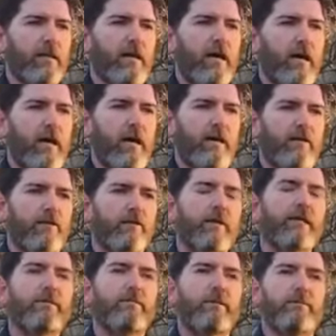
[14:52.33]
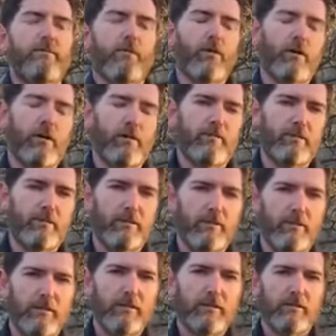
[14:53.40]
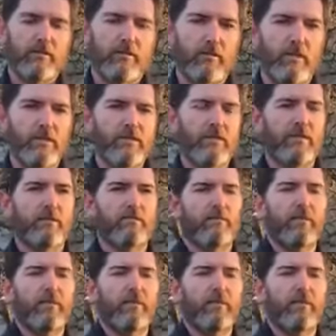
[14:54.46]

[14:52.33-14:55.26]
There need to be more opportunities in the region.